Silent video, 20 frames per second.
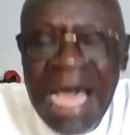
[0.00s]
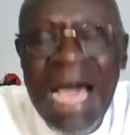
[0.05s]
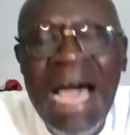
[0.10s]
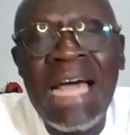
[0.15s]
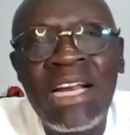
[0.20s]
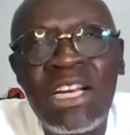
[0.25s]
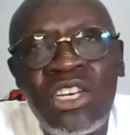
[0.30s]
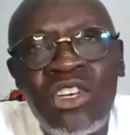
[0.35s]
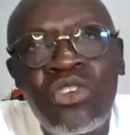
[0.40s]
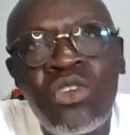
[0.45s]

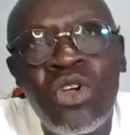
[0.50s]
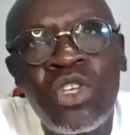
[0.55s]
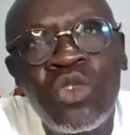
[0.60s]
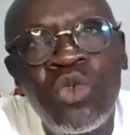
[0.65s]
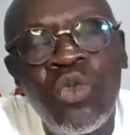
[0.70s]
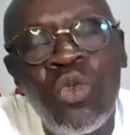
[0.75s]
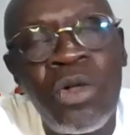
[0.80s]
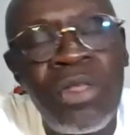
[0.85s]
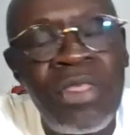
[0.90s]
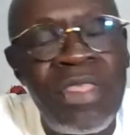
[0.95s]
and
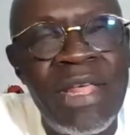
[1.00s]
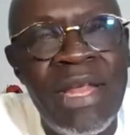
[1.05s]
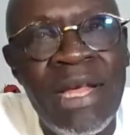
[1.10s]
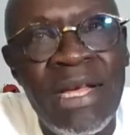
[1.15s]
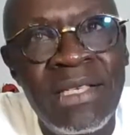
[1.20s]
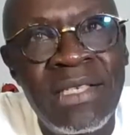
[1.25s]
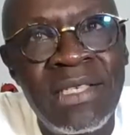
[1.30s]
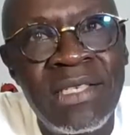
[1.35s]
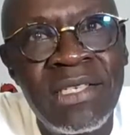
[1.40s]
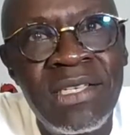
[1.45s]

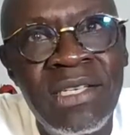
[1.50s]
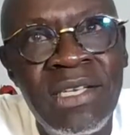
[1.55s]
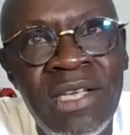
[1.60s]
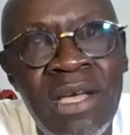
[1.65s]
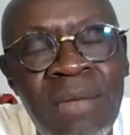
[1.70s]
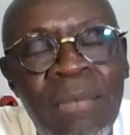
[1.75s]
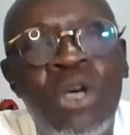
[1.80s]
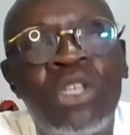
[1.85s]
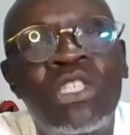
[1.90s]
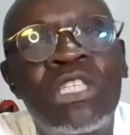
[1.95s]
trustworthiness.
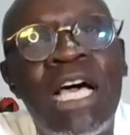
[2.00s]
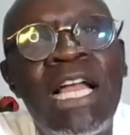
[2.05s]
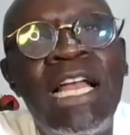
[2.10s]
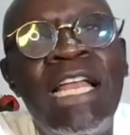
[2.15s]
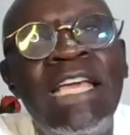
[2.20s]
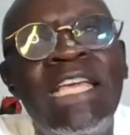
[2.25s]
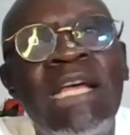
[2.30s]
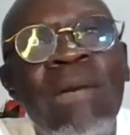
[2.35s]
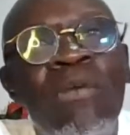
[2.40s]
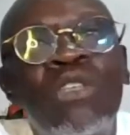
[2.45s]
Because a
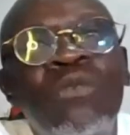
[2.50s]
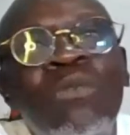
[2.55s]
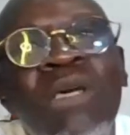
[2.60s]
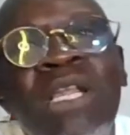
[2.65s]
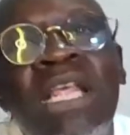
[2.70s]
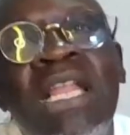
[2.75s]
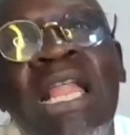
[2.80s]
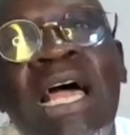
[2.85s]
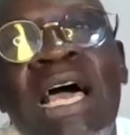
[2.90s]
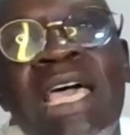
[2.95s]
leader must be
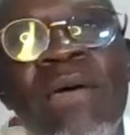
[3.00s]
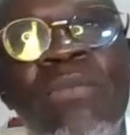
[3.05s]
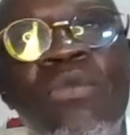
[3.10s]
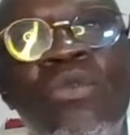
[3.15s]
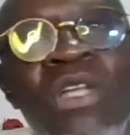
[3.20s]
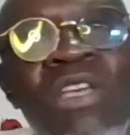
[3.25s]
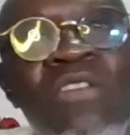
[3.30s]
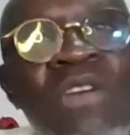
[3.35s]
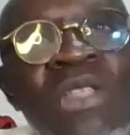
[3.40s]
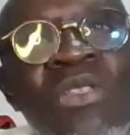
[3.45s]

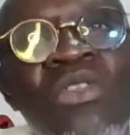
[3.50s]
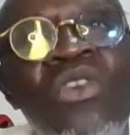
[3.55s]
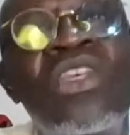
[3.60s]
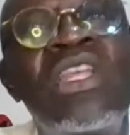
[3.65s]
reliable. If you're not